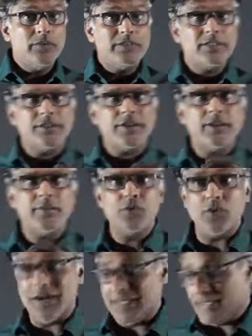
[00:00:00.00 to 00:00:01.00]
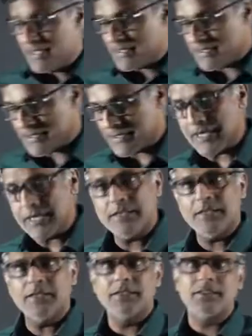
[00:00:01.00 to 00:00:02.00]
is the time to
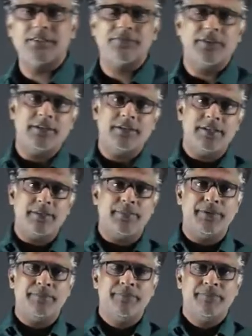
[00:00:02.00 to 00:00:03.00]
understand this concept.